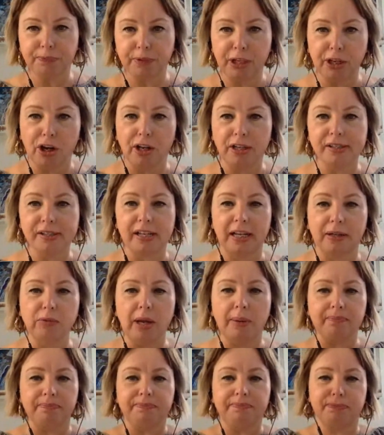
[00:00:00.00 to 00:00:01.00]
You know, it's like,
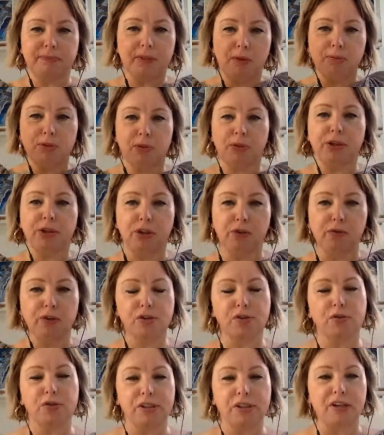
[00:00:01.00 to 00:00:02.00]
yep, I'm doing
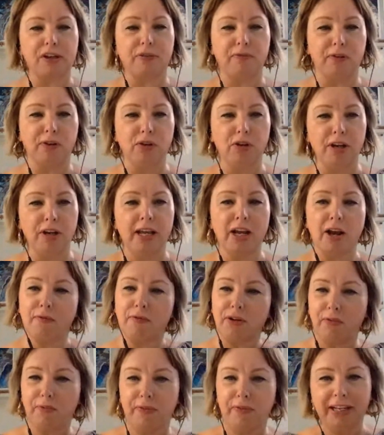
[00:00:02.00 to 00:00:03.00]
universal design for learning.
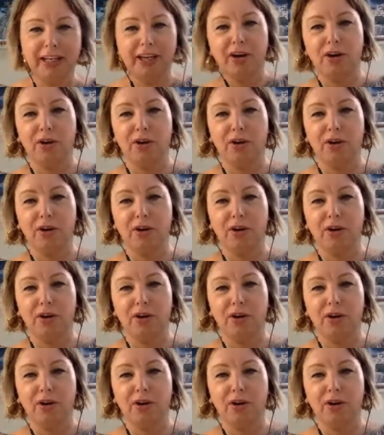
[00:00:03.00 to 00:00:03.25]
I've got a video